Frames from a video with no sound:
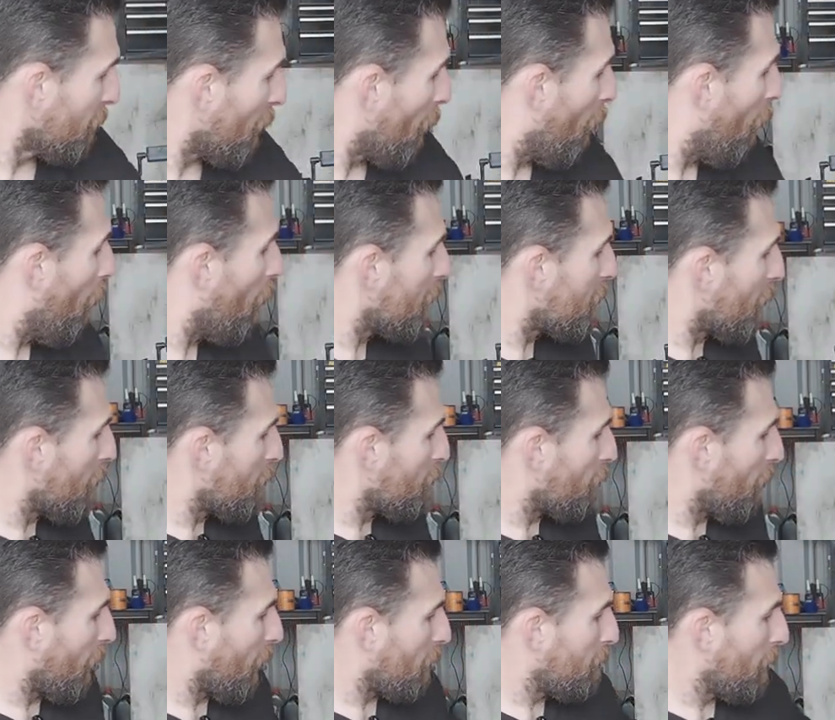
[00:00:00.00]
I don't
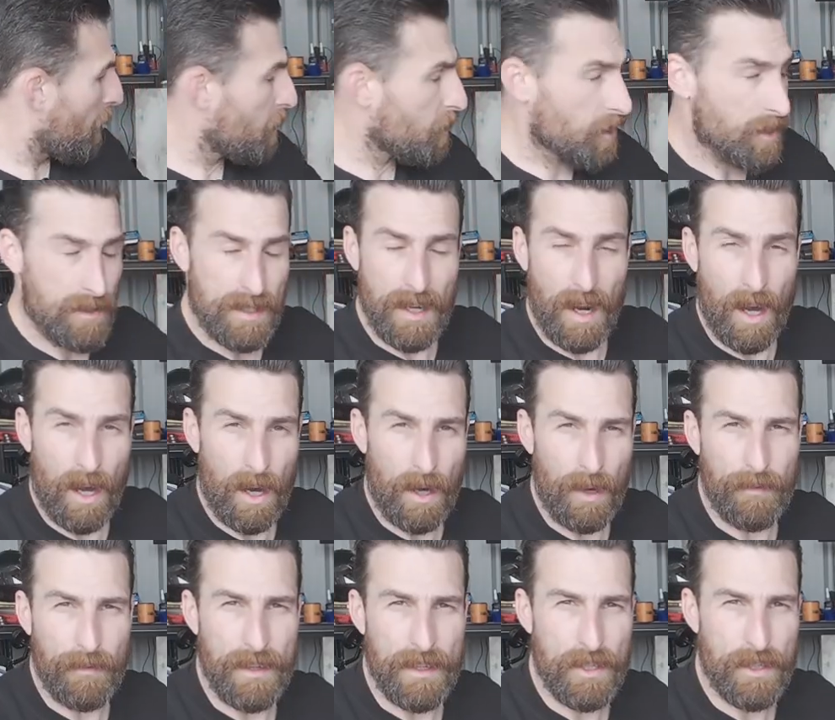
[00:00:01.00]
recommend using
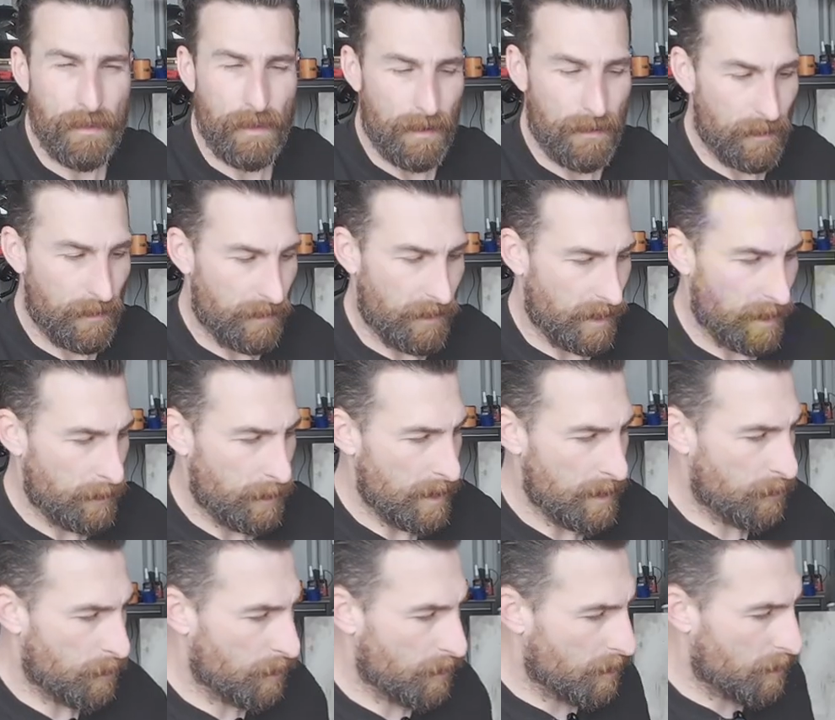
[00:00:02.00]
1/2 inch for everything.
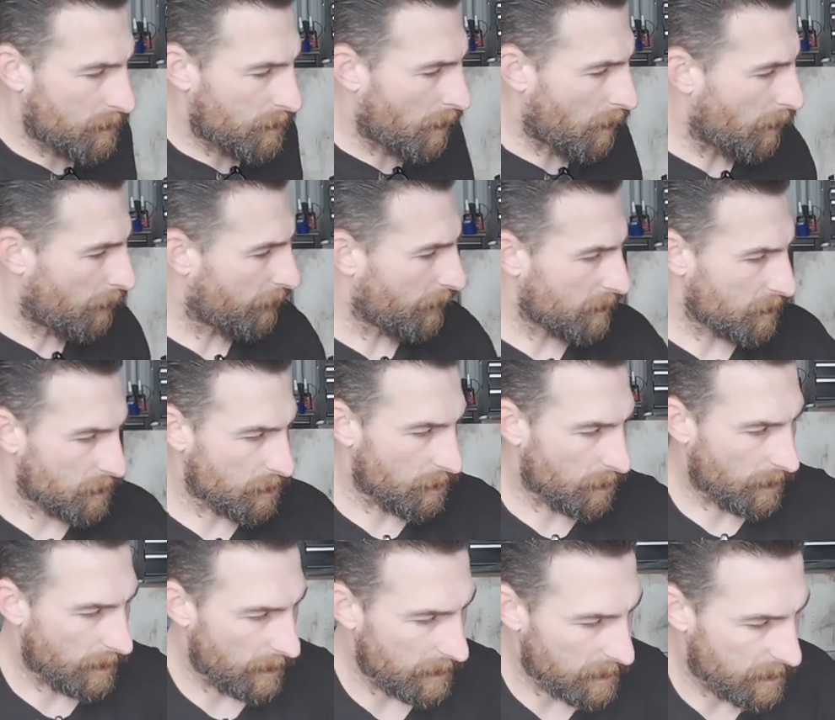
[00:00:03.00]
People who use 1/2 inch
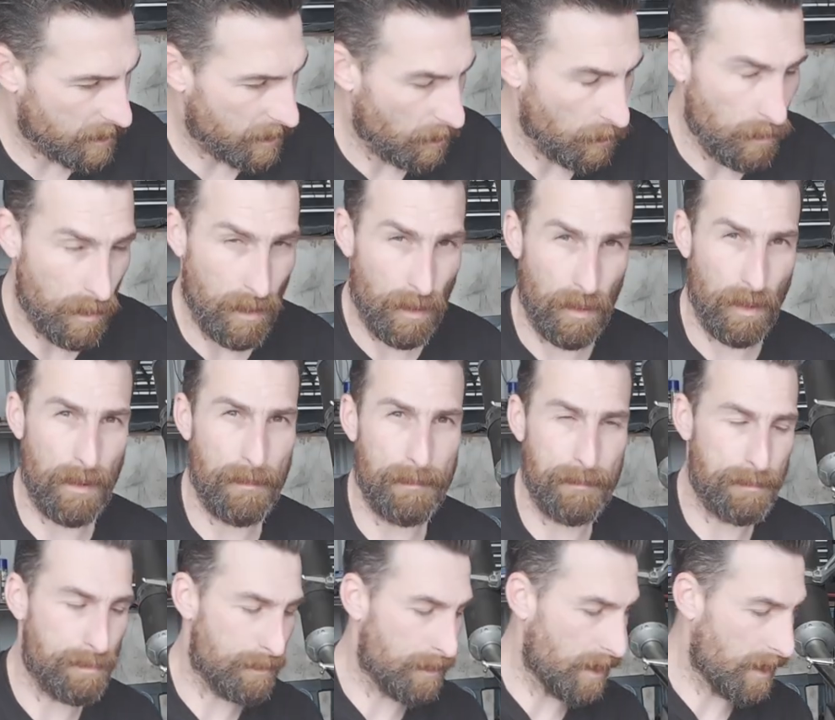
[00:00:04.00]
sockets will
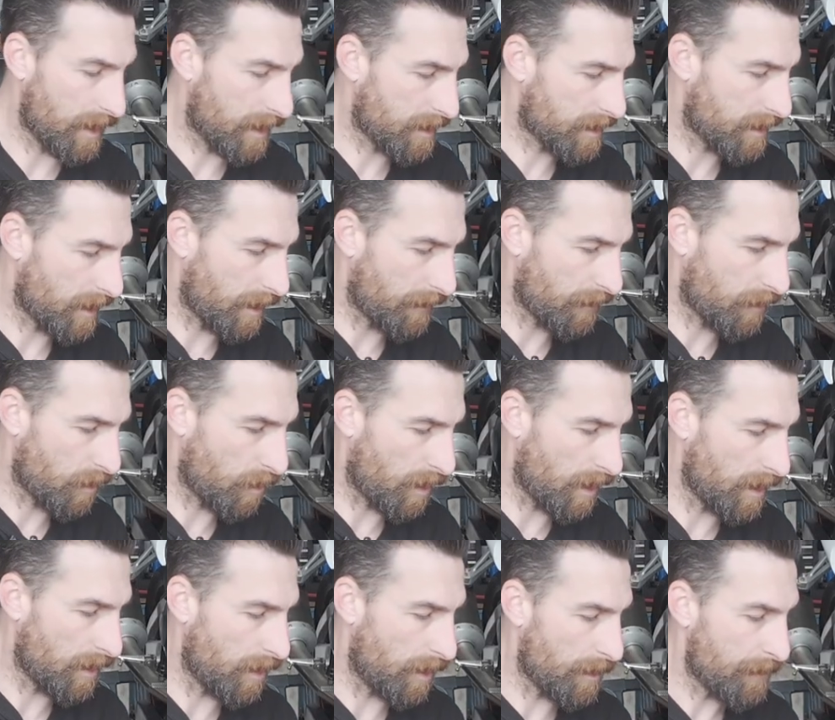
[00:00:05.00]
break stuff
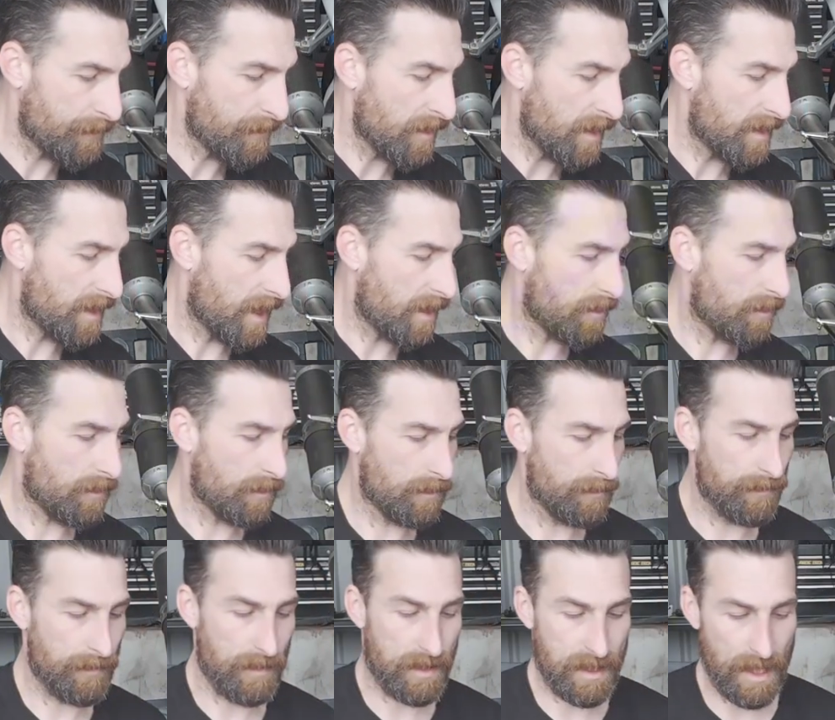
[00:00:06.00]
quite a lot. Now,
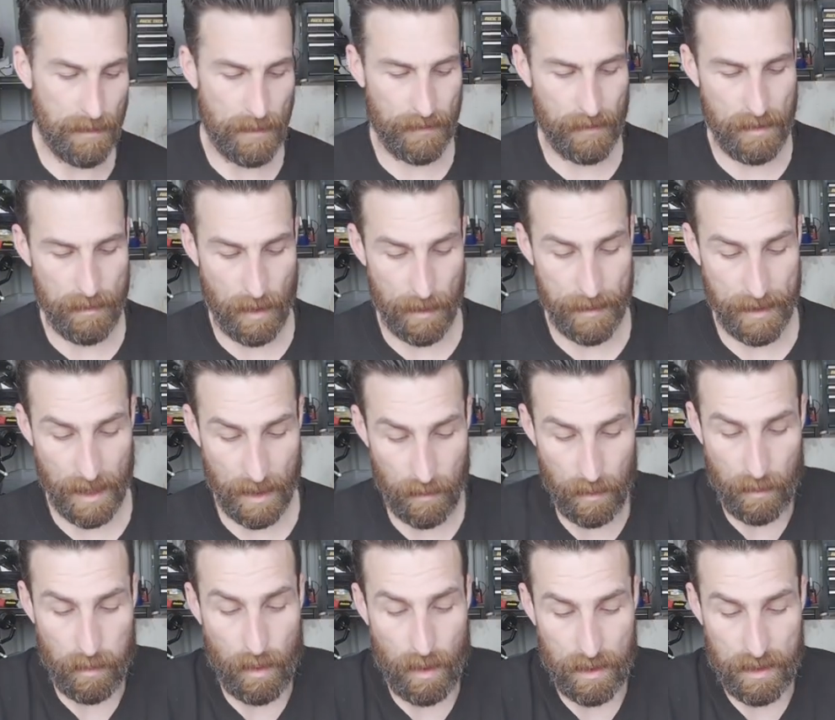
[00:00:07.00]
some of you might be going,
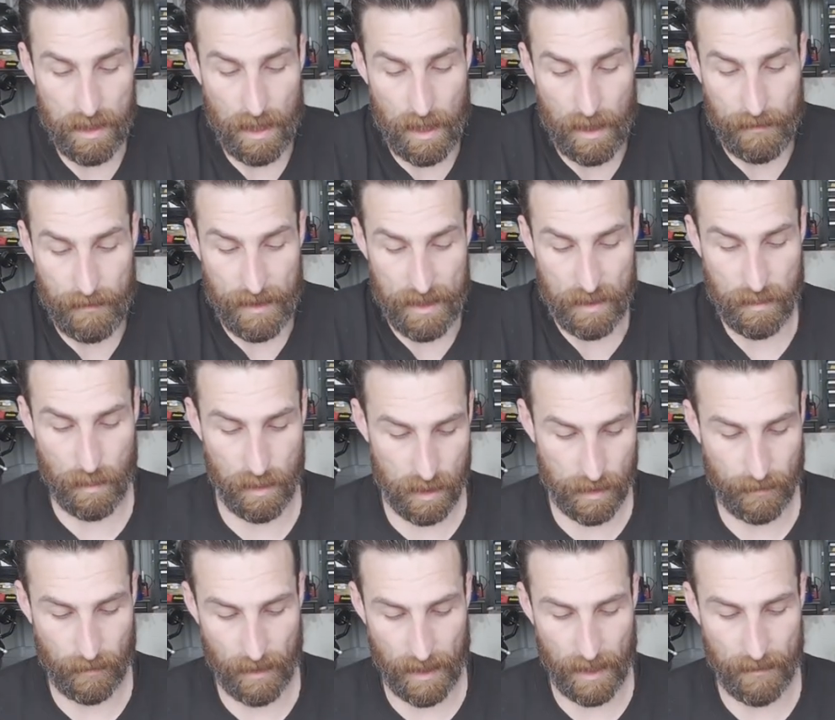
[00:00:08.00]
well, what's 1/2 inch,
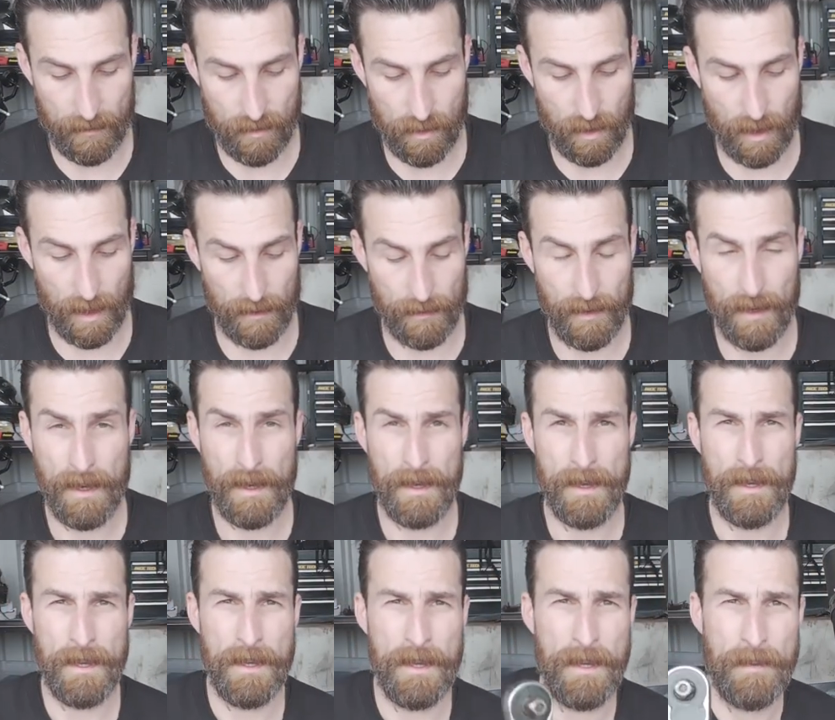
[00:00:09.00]
what's 3/8 drive?
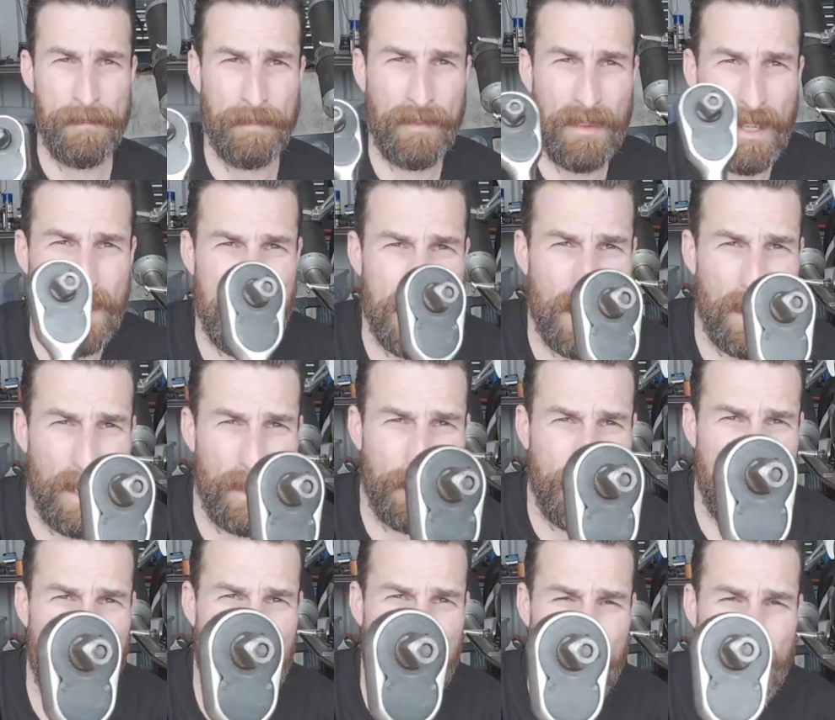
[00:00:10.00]
This is 1/2
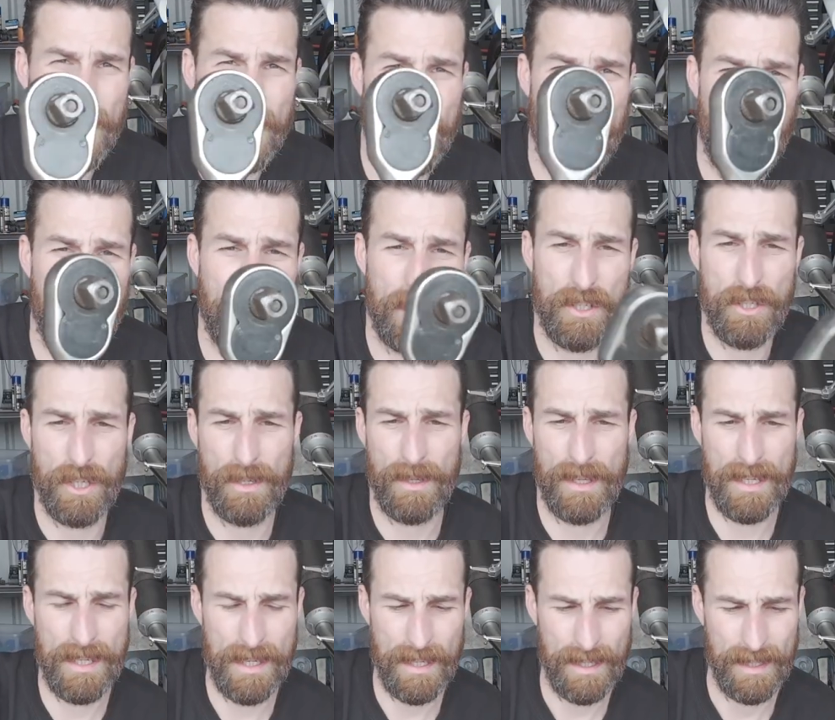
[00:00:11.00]
inch, this is heavy
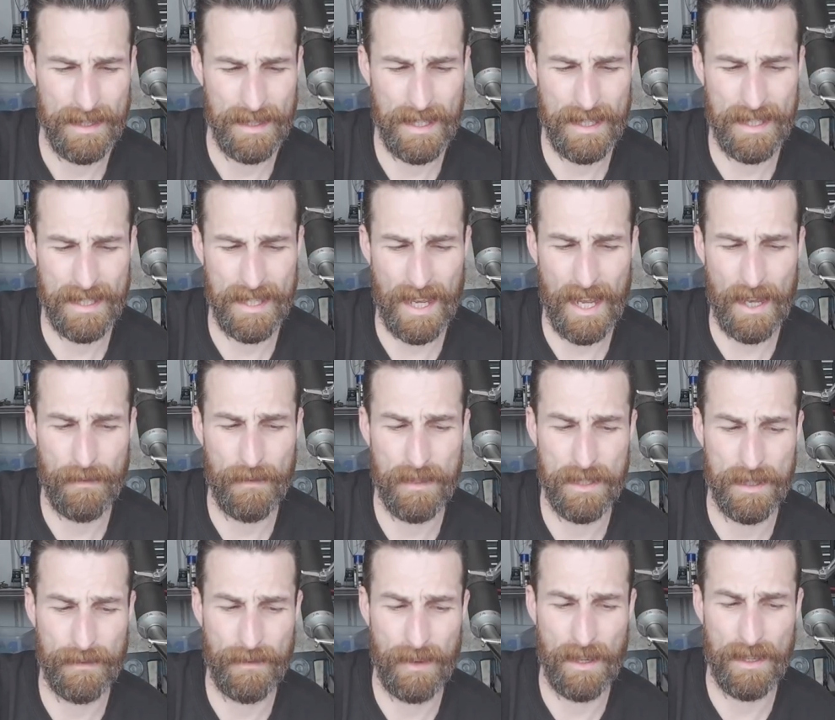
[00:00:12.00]
duty. This is
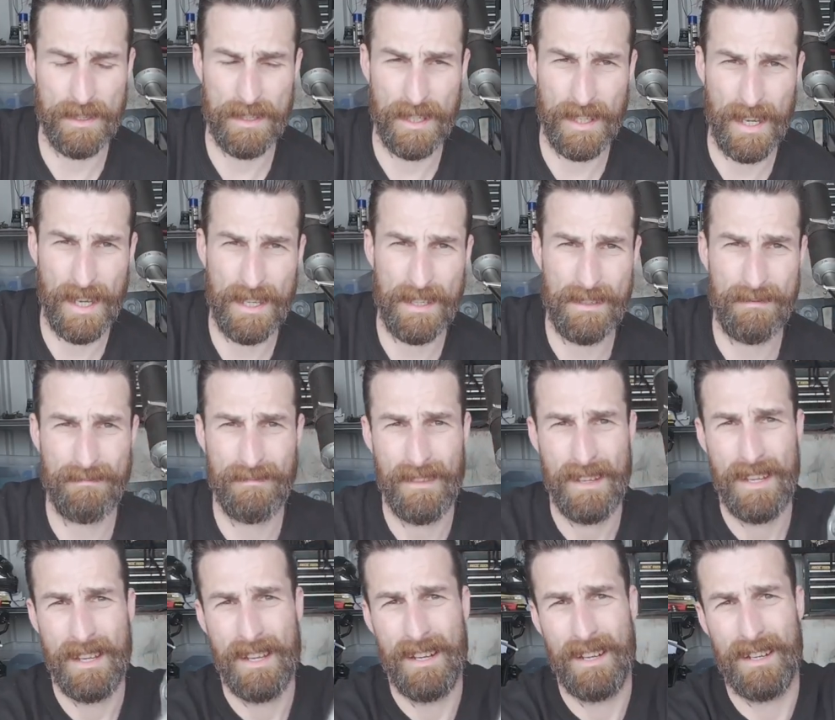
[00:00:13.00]
Halfords Advance again,
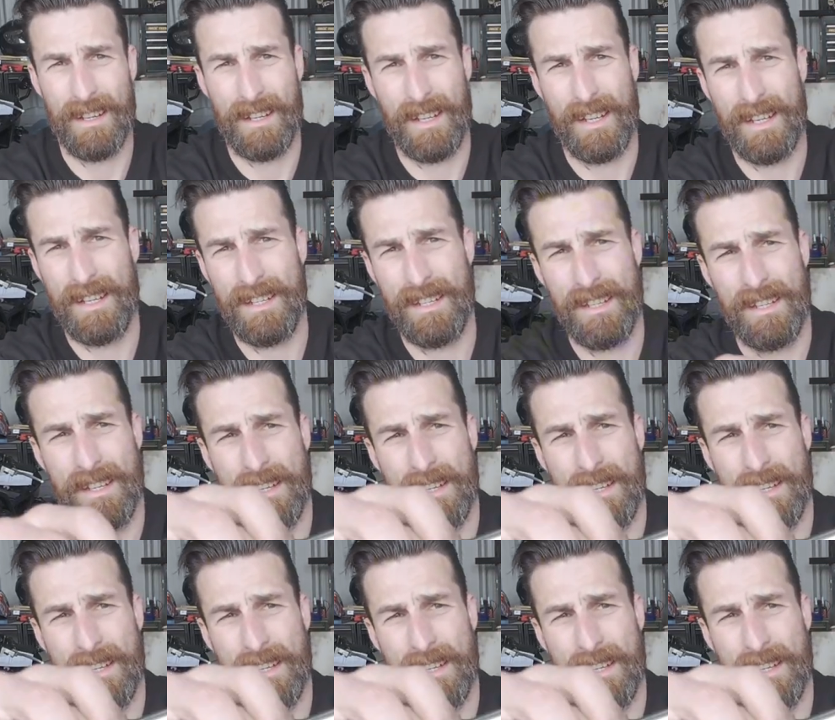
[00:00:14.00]
okay?